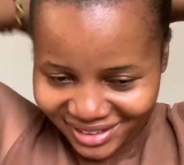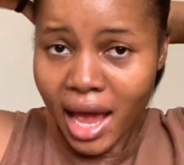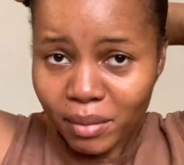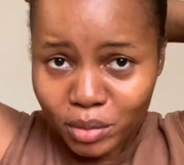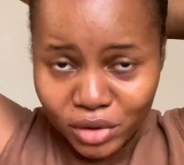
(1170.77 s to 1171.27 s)

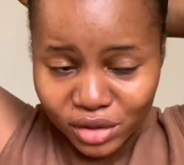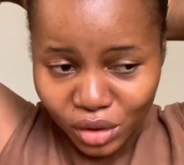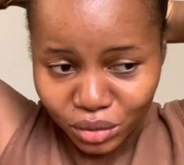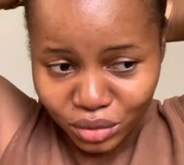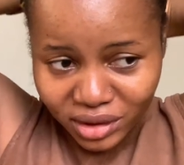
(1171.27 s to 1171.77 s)
I'm almost
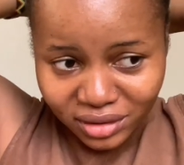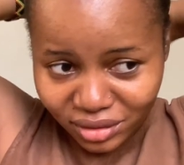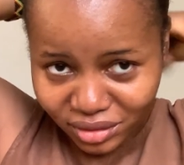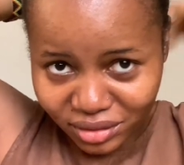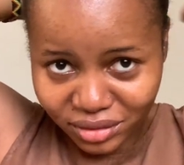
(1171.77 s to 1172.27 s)
done cooking
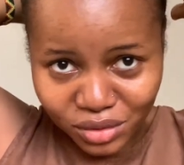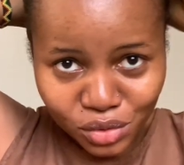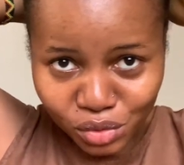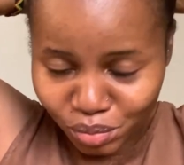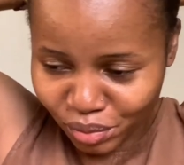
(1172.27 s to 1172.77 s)
the
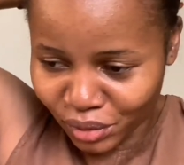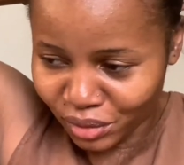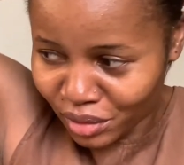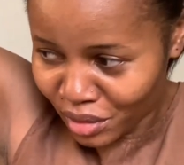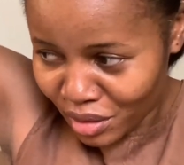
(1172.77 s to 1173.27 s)
soup,
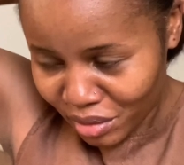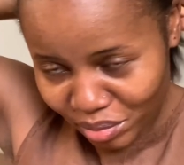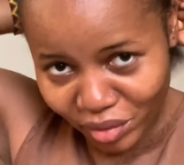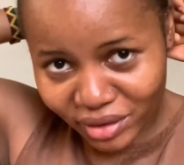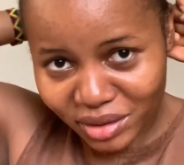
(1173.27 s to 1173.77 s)

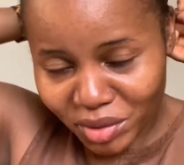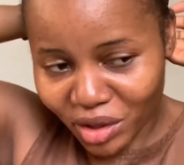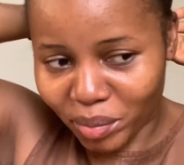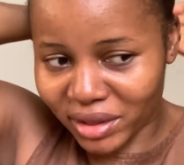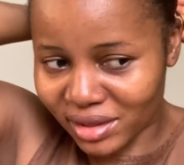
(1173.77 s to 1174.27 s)
but the
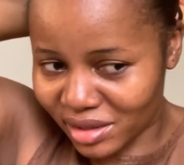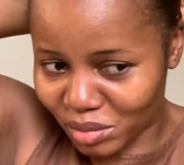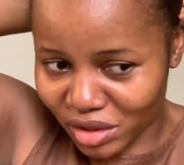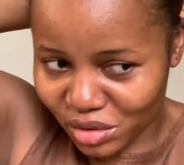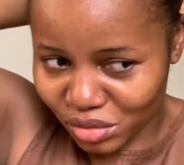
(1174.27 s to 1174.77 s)
makeup artist in
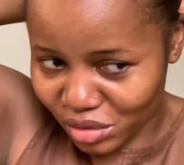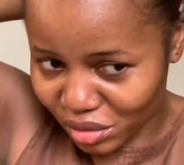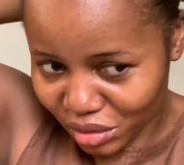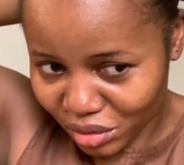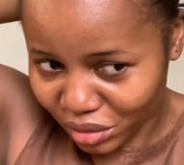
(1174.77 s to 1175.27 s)
my
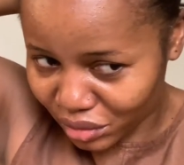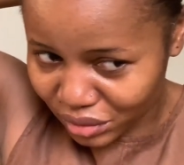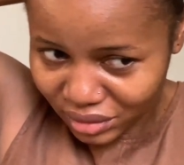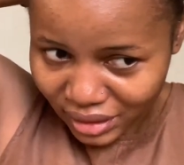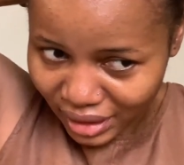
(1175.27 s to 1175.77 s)
studio
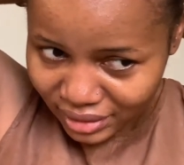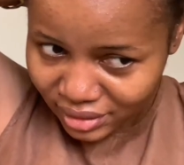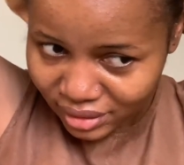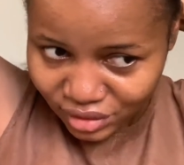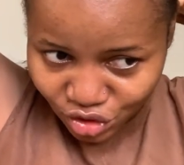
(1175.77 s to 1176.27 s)
called that
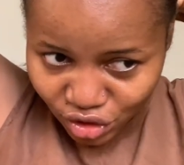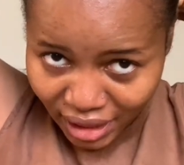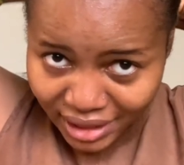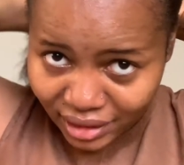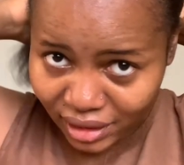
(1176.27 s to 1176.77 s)
she
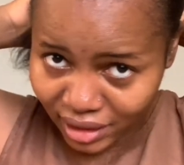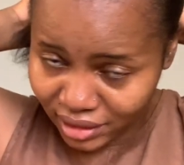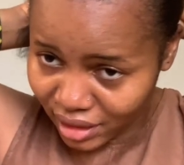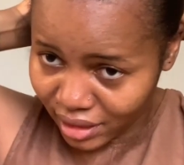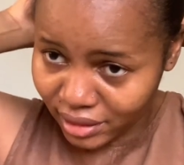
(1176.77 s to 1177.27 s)
had a
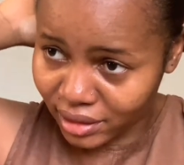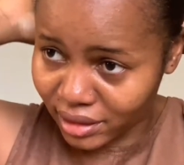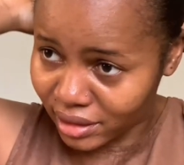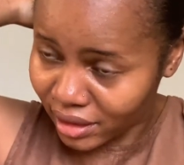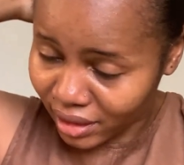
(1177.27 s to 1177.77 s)
client and they
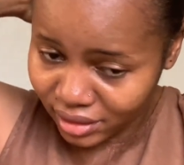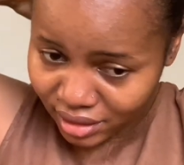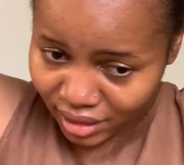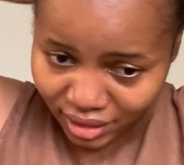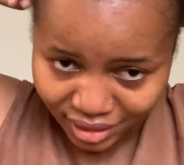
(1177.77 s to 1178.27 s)
needed
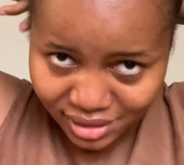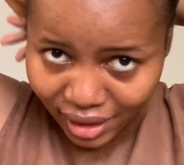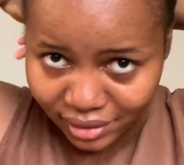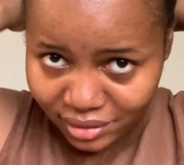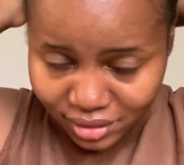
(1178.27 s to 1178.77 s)
a
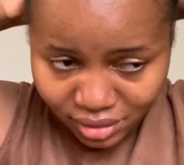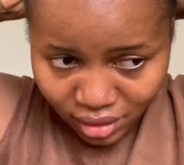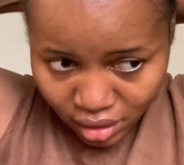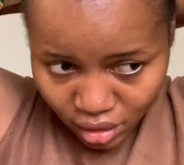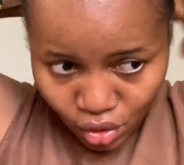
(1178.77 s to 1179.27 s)
hairstylist,
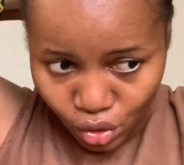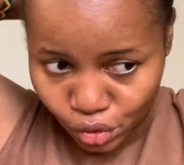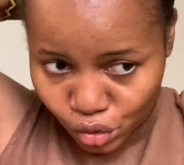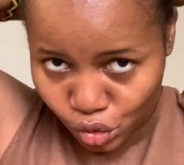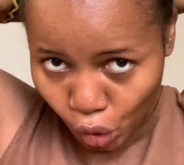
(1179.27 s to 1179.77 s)

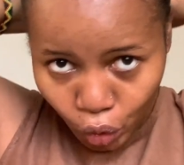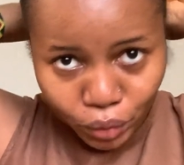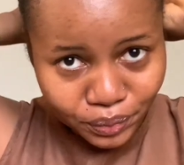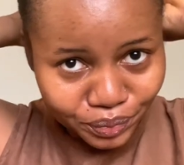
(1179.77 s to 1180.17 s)
so